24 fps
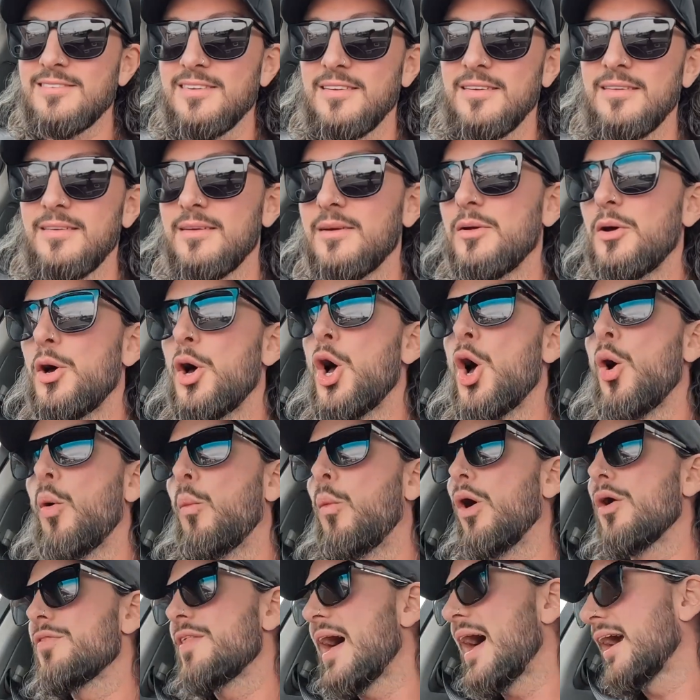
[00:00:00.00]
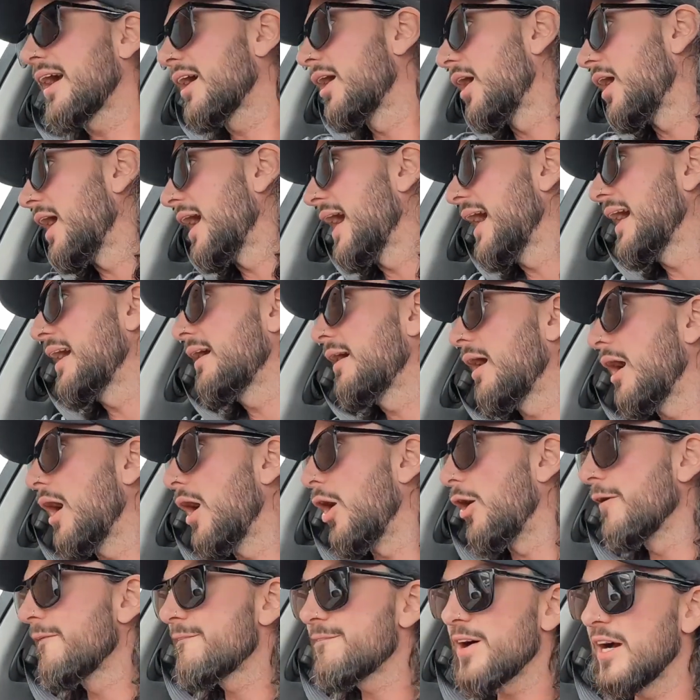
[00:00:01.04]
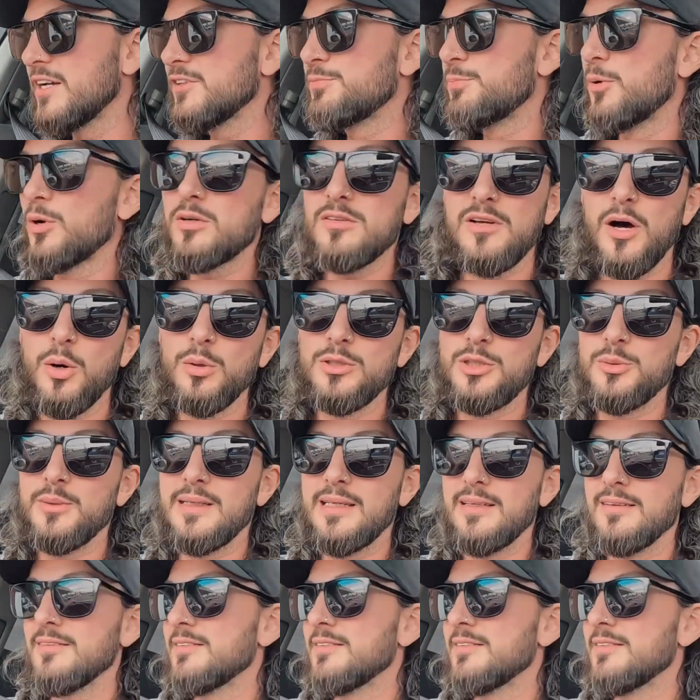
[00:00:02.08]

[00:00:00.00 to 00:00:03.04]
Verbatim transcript: isn't what that guy on Facebook told you it